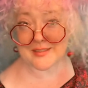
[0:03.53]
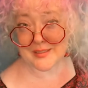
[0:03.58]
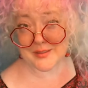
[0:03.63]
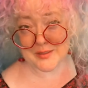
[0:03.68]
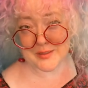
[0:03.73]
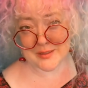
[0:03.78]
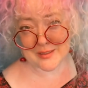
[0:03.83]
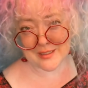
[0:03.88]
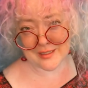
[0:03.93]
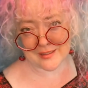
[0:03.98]

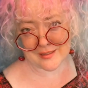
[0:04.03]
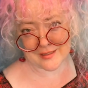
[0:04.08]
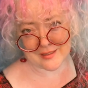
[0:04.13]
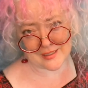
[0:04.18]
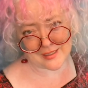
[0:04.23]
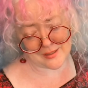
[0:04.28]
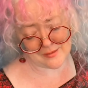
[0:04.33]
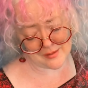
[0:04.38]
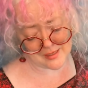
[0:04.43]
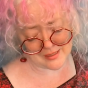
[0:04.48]
interesting,
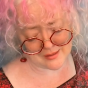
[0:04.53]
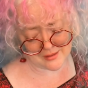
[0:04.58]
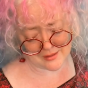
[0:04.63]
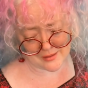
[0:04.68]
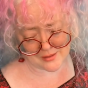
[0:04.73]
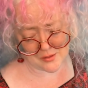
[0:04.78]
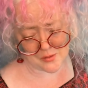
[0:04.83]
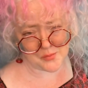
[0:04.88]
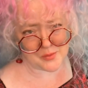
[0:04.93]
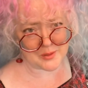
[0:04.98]
stick around.
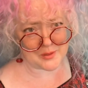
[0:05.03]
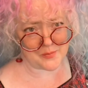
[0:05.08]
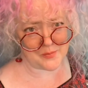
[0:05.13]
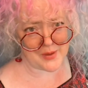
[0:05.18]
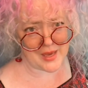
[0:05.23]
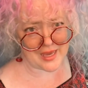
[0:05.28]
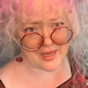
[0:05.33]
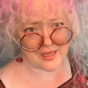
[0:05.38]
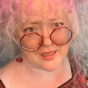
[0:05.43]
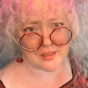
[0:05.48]
Let's open some
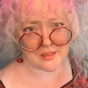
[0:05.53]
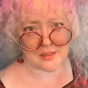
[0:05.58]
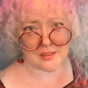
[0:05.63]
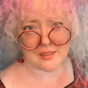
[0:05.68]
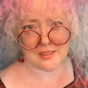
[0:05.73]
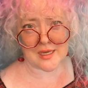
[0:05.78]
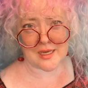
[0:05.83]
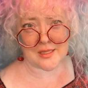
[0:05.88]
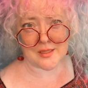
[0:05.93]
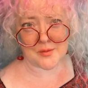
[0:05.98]
packages
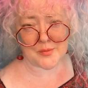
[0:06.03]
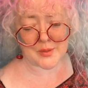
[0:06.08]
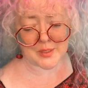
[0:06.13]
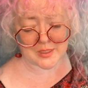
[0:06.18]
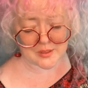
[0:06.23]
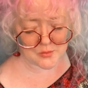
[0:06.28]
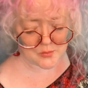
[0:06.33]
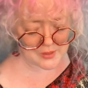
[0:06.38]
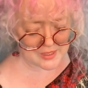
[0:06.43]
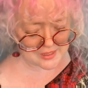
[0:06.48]
together,
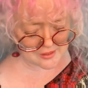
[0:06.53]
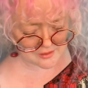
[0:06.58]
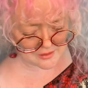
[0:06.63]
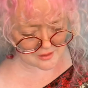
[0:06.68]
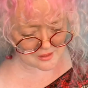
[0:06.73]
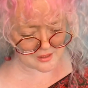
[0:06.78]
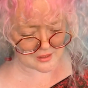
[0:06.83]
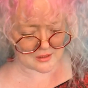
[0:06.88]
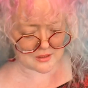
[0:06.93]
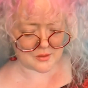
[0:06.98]
because what else are
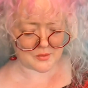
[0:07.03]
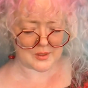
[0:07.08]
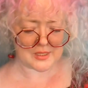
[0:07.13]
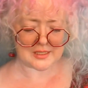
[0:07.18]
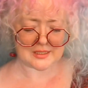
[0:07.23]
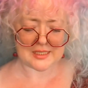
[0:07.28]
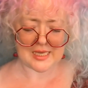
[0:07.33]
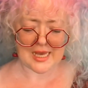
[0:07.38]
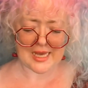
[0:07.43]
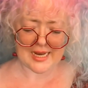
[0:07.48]
you doing?
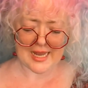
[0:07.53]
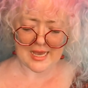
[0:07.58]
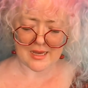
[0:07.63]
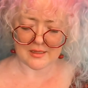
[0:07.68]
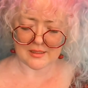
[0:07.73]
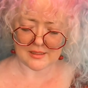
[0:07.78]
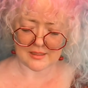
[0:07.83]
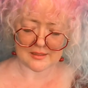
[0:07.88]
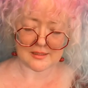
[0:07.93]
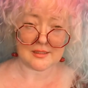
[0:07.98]
It's hot out.
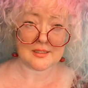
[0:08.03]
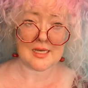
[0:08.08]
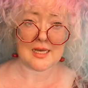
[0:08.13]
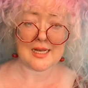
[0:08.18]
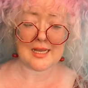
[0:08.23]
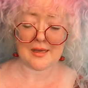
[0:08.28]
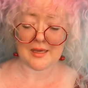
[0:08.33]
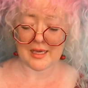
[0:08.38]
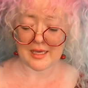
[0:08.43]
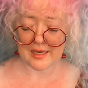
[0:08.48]
At least it's hot
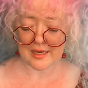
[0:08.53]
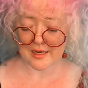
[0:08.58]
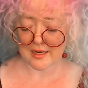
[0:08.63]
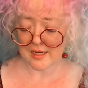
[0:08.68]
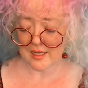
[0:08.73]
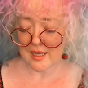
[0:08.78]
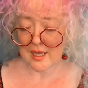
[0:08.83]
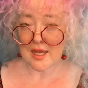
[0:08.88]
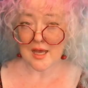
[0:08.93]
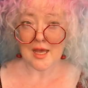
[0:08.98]
out here.
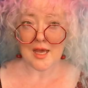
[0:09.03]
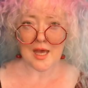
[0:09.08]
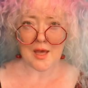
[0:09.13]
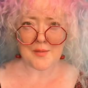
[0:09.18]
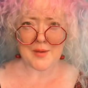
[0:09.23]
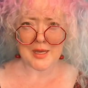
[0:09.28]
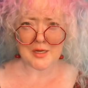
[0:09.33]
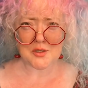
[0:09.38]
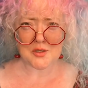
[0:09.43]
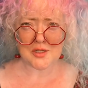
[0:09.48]
I'm
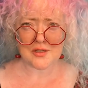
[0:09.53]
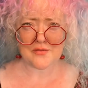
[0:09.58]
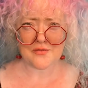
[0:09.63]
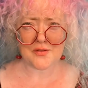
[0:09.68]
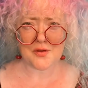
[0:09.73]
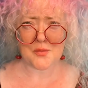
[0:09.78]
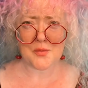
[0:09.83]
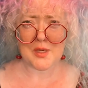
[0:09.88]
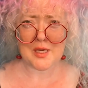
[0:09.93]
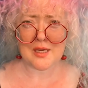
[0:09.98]
actually
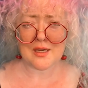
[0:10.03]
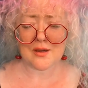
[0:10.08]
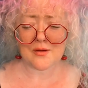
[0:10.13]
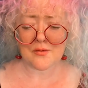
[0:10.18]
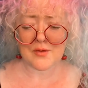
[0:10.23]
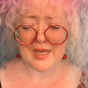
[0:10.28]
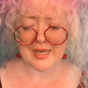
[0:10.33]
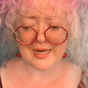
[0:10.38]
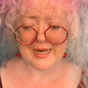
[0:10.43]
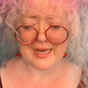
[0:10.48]
filming
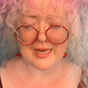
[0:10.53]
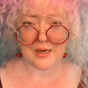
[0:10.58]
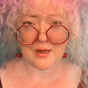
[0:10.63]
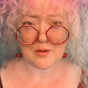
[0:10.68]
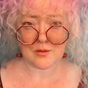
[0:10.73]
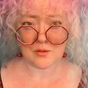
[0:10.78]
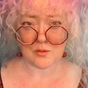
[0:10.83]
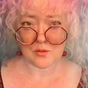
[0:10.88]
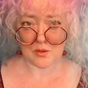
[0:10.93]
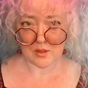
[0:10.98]
right
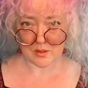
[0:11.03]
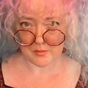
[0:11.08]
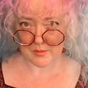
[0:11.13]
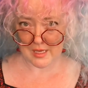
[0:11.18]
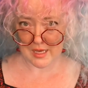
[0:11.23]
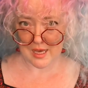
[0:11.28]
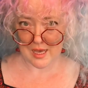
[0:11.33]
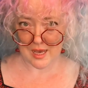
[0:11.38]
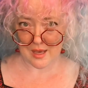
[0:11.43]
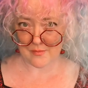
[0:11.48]
now on my,
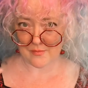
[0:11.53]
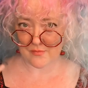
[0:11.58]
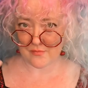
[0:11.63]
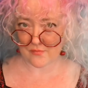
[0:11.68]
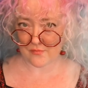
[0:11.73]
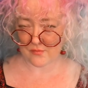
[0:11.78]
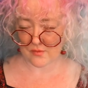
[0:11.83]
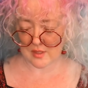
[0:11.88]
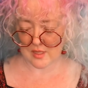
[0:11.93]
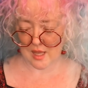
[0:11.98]
I'm,
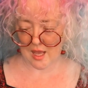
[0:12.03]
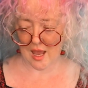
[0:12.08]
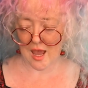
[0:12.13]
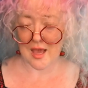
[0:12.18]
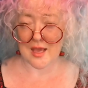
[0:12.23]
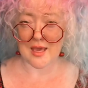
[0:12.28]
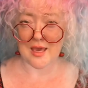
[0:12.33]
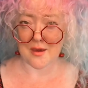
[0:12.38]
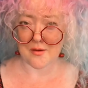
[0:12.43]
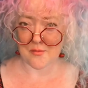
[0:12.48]
I
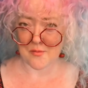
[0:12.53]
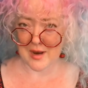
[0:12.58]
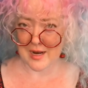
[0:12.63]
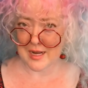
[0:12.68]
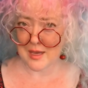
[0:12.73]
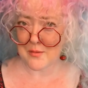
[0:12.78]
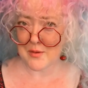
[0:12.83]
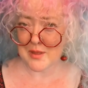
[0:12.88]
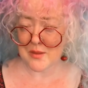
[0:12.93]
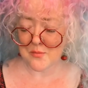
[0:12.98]
get
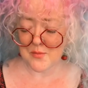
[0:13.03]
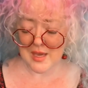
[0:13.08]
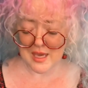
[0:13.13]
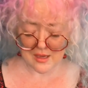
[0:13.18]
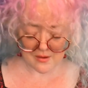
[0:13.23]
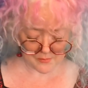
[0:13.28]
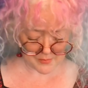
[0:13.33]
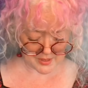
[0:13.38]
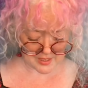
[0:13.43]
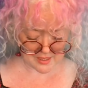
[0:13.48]
ready with
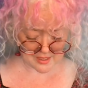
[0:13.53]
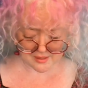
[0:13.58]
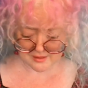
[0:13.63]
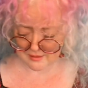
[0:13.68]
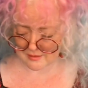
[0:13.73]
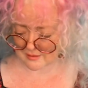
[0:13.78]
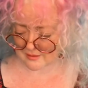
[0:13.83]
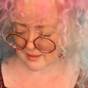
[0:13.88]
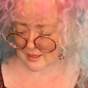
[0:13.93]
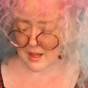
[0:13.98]
me,
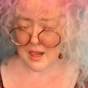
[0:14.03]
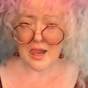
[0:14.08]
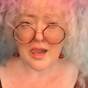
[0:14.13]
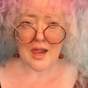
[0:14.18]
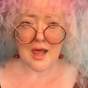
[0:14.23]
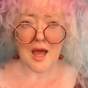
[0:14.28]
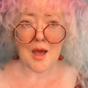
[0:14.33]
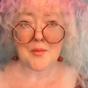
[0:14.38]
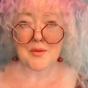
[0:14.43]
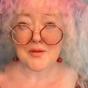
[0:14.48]
because
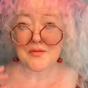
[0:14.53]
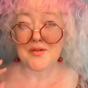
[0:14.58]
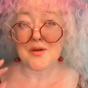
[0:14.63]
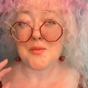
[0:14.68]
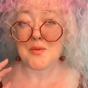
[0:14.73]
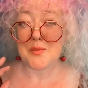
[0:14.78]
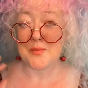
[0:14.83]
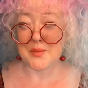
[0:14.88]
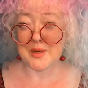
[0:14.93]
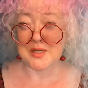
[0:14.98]
I'm going to film
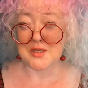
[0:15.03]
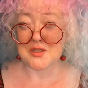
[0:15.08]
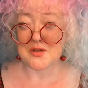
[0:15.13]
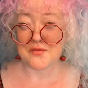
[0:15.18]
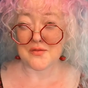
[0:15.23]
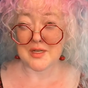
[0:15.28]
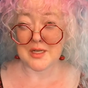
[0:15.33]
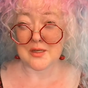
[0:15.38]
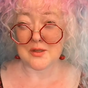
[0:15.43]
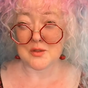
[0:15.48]
a bunch of
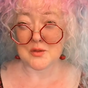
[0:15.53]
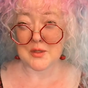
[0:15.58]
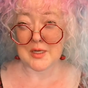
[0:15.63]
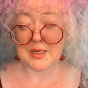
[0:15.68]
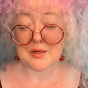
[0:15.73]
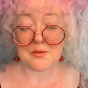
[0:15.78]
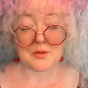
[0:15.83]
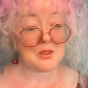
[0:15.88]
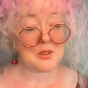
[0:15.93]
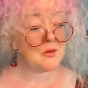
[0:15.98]
videos right in
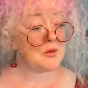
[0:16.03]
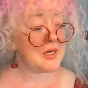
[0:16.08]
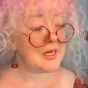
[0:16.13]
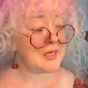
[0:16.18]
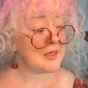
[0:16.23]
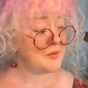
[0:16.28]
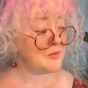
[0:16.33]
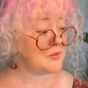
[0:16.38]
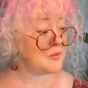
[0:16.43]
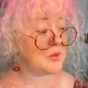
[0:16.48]
a row. I
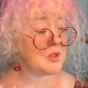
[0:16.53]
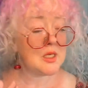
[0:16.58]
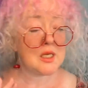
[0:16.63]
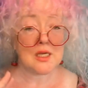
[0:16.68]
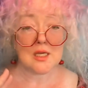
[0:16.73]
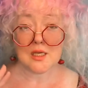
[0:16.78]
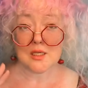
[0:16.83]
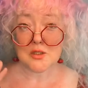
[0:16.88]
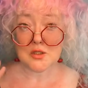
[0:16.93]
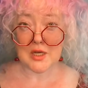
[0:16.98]
am
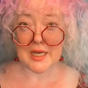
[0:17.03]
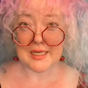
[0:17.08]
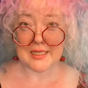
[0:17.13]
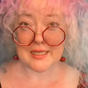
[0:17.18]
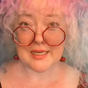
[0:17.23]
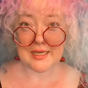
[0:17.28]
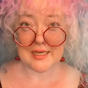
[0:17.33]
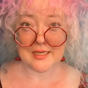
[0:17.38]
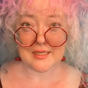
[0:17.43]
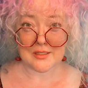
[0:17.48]
trying to
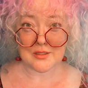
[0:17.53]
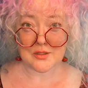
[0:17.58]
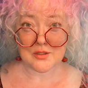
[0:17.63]
get